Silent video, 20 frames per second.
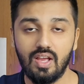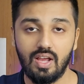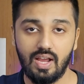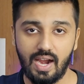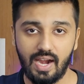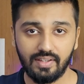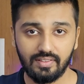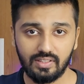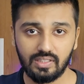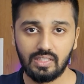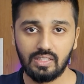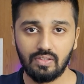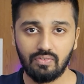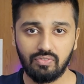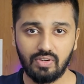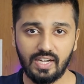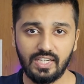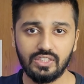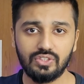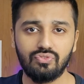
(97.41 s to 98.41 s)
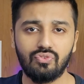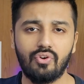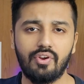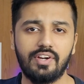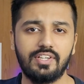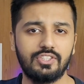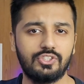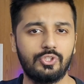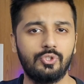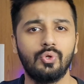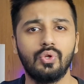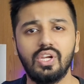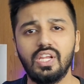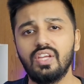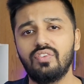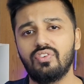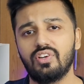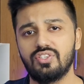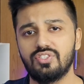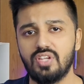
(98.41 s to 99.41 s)
and the glyph lights for its
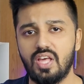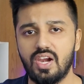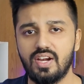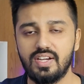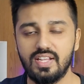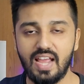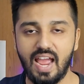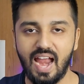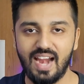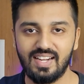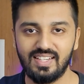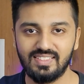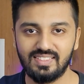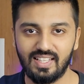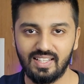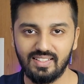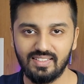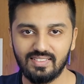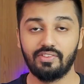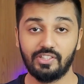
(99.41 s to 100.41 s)
unique functionality and design.